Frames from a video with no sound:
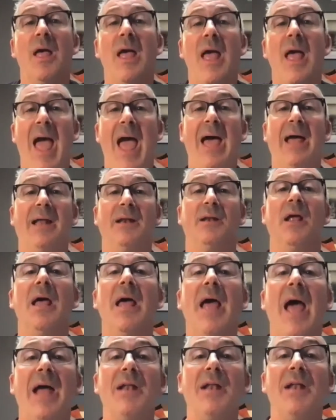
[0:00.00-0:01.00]
and
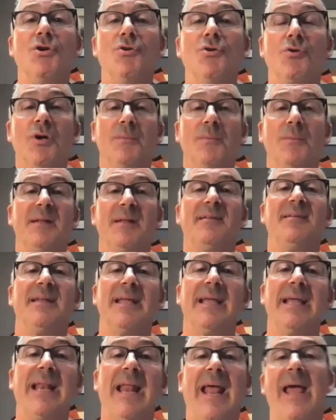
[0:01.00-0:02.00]
you could be
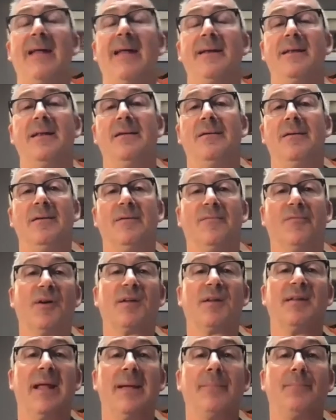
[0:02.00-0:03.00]
seeing an ad, for
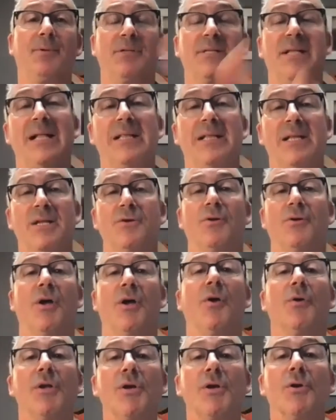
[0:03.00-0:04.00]
example, telling you to
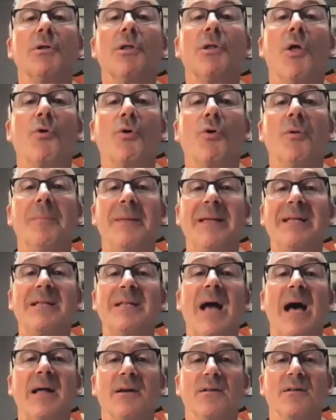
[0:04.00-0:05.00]
go to your local
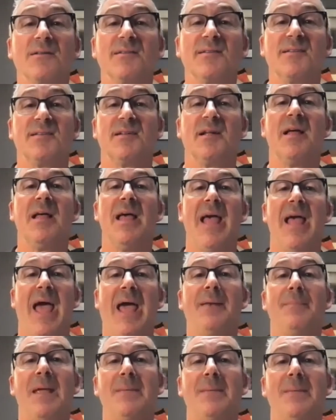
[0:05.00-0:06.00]
McDonald's,
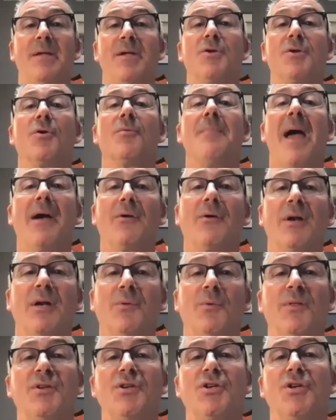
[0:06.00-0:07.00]
and maybe you're married
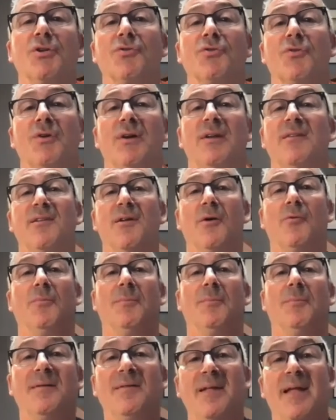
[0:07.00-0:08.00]
with children, so it would
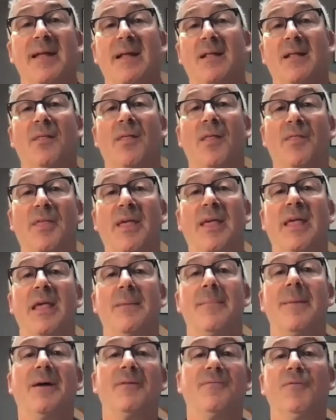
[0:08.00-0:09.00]
be saying, thinking
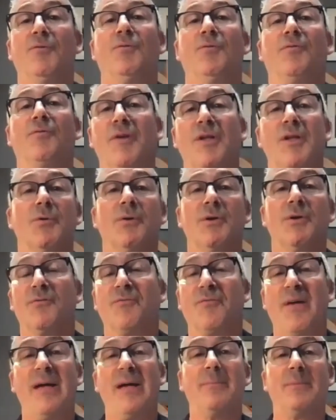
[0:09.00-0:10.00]
about food for you and your
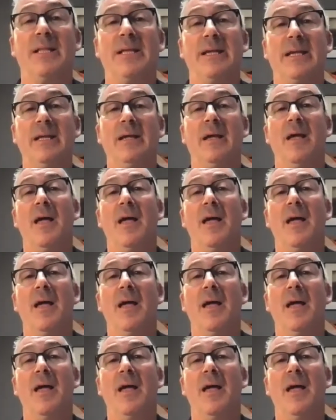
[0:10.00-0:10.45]
family